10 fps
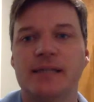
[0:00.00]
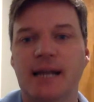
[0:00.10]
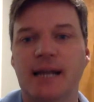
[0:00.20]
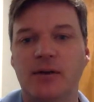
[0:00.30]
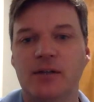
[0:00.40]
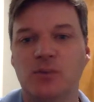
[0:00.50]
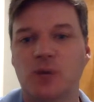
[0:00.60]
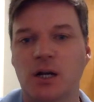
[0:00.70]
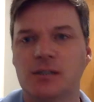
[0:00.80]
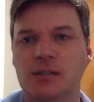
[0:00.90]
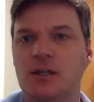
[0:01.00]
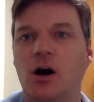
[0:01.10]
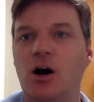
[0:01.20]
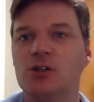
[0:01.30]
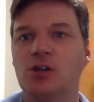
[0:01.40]
how this works.
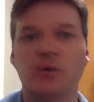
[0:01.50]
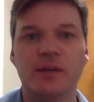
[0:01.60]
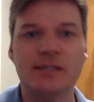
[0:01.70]
Also,